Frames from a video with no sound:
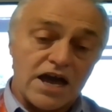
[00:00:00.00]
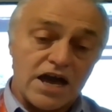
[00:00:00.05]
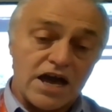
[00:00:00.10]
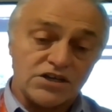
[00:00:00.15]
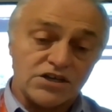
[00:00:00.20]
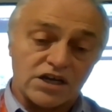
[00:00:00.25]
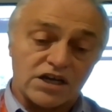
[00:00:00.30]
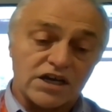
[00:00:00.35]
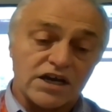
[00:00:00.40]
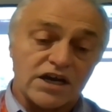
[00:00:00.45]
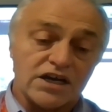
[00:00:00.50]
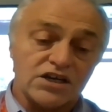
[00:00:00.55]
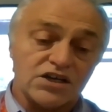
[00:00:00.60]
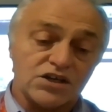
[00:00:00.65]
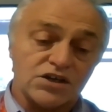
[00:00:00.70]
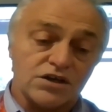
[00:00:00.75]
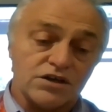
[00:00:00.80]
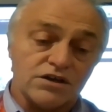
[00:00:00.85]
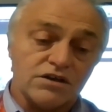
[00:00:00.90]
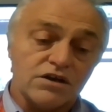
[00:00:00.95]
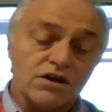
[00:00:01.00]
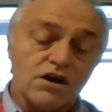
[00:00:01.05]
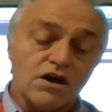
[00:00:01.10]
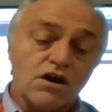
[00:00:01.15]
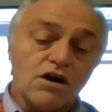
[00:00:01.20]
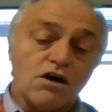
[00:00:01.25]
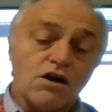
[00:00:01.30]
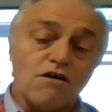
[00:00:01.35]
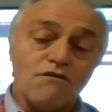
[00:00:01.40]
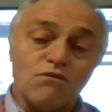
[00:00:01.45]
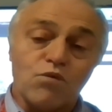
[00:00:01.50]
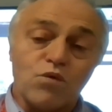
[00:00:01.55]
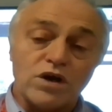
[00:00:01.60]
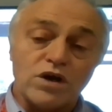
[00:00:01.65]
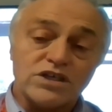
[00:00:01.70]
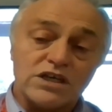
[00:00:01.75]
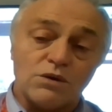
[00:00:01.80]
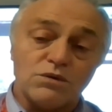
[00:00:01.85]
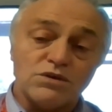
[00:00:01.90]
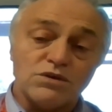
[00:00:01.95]
education, of
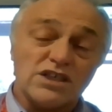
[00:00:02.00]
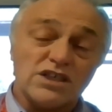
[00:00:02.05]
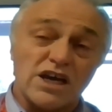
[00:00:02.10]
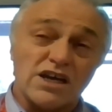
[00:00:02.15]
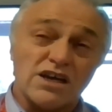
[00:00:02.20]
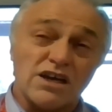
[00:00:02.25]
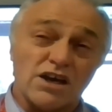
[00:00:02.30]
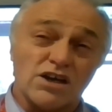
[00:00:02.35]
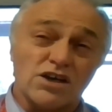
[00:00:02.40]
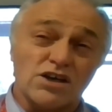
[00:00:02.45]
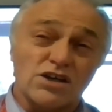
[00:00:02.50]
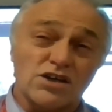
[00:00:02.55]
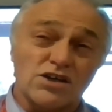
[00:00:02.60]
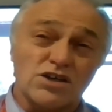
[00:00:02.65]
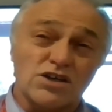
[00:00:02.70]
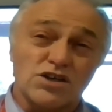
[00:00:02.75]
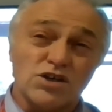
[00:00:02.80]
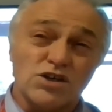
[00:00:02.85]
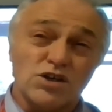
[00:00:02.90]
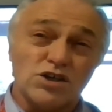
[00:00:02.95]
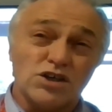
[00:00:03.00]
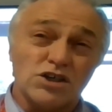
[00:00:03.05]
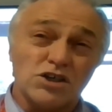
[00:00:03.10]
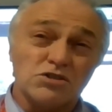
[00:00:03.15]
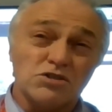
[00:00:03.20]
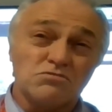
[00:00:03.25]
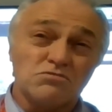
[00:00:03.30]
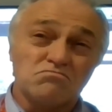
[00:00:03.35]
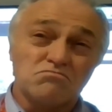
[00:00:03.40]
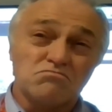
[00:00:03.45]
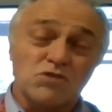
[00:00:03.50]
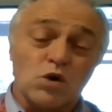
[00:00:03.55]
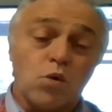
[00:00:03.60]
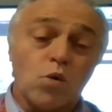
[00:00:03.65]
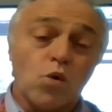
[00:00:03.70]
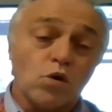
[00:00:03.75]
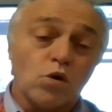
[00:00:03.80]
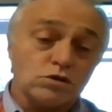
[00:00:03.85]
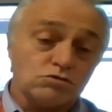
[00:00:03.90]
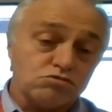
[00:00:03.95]
which I would say a good
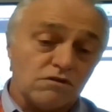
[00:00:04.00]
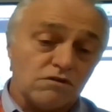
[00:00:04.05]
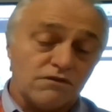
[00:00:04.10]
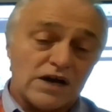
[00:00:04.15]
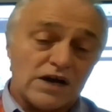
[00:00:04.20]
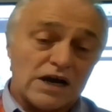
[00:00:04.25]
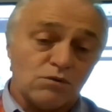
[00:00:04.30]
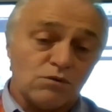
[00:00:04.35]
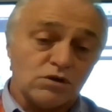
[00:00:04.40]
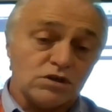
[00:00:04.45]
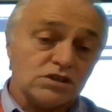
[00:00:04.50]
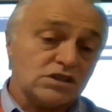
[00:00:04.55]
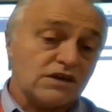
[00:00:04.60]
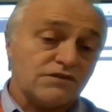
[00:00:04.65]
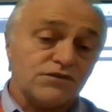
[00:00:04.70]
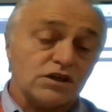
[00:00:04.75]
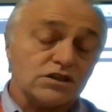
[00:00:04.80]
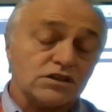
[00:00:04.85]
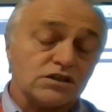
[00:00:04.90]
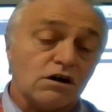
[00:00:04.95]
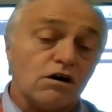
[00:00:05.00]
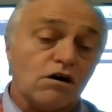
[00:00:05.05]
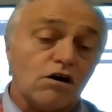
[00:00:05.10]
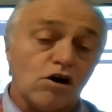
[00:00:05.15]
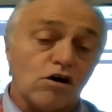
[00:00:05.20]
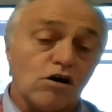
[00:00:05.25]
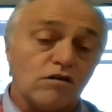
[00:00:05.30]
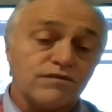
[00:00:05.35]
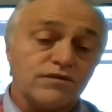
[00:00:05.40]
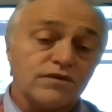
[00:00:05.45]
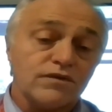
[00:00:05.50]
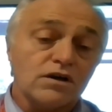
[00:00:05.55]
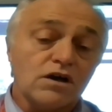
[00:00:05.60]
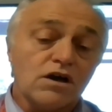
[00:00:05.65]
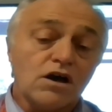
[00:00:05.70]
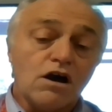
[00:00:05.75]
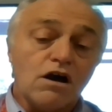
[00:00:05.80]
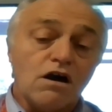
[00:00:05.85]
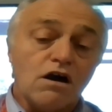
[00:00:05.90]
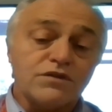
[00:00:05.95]
quarter of hours, if not half,
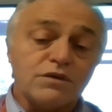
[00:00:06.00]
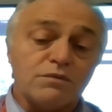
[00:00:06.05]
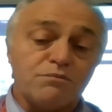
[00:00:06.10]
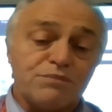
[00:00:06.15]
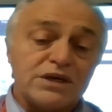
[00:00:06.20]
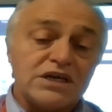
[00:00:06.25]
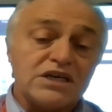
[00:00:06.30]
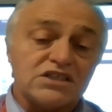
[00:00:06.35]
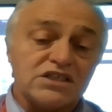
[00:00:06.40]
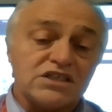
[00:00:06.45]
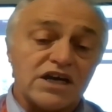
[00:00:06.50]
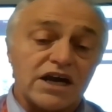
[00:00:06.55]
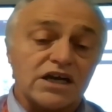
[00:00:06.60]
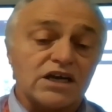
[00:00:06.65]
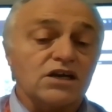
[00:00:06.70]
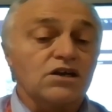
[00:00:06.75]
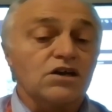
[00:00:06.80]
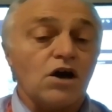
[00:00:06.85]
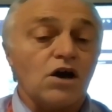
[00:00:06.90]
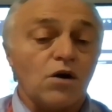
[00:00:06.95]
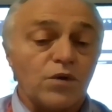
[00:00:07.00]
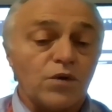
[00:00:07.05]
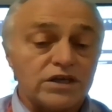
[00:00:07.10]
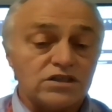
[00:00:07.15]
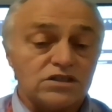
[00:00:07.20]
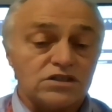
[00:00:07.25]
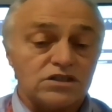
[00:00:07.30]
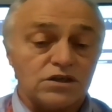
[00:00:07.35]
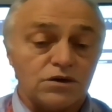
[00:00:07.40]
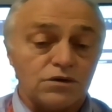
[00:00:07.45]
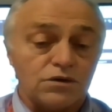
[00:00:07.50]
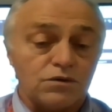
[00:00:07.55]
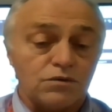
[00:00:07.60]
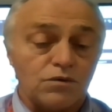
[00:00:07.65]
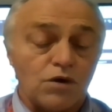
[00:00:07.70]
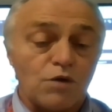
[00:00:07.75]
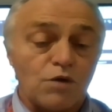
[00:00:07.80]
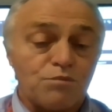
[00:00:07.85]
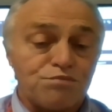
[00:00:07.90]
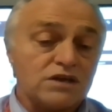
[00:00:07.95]
of the BTEC go
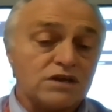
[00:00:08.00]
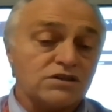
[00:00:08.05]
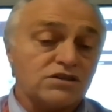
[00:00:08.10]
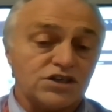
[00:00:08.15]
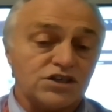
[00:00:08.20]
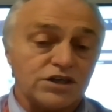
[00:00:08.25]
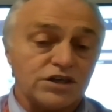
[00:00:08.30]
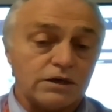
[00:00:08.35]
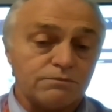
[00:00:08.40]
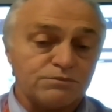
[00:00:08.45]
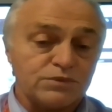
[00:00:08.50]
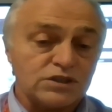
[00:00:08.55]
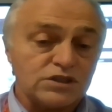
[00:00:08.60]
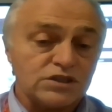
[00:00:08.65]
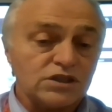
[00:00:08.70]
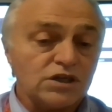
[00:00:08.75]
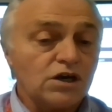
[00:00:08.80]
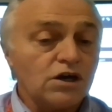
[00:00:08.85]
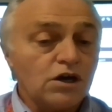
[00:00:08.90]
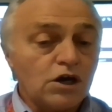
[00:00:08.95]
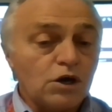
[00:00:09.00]
into apprenticeships.